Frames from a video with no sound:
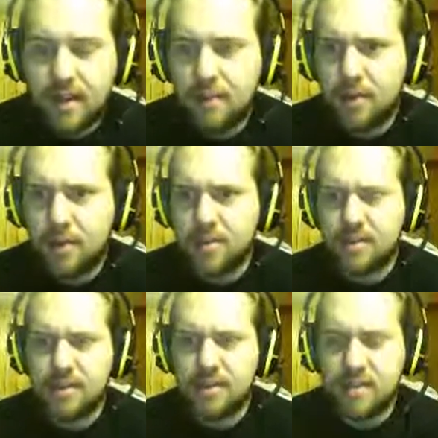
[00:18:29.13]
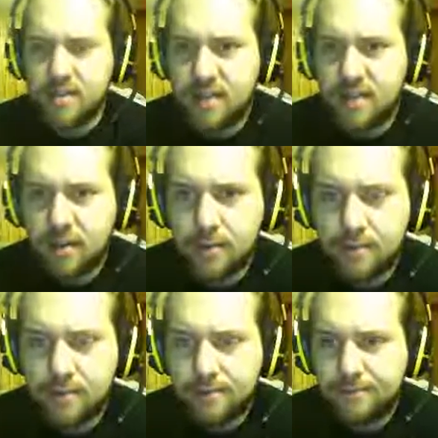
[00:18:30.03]
I apologize. That sounds terrible.
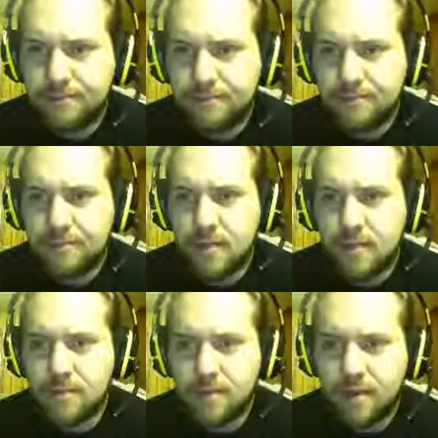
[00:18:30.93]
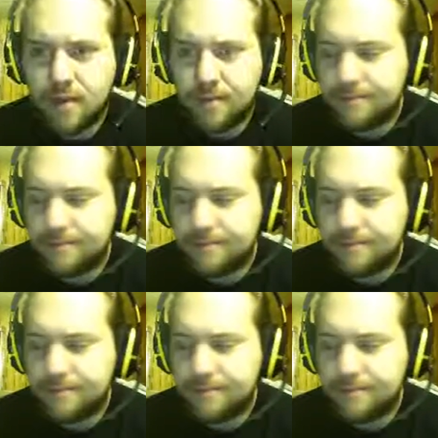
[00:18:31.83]
I'm sorry.